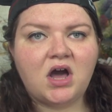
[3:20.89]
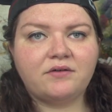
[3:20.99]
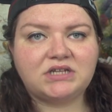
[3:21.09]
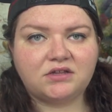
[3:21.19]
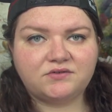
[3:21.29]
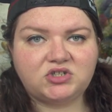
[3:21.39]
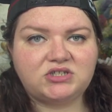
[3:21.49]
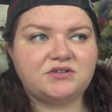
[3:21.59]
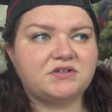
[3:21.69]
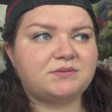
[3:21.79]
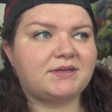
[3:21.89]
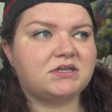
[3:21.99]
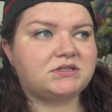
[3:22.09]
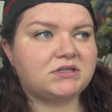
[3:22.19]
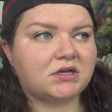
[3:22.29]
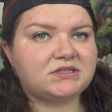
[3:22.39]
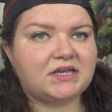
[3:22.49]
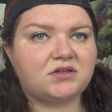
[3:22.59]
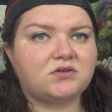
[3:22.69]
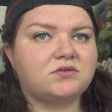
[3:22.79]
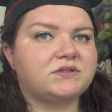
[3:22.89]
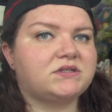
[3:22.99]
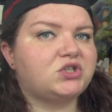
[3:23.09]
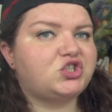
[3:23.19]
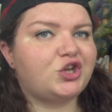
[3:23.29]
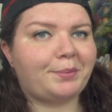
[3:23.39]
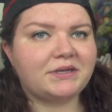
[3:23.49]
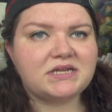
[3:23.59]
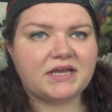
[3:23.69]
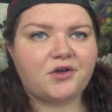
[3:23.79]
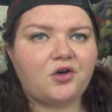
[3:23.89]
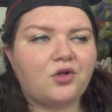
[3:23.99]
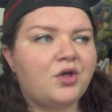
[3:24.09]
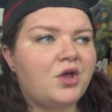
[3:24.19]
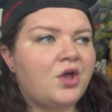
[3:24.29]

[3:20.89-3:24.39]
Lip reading: of a television series, be it DuckTales, Chip and Dale,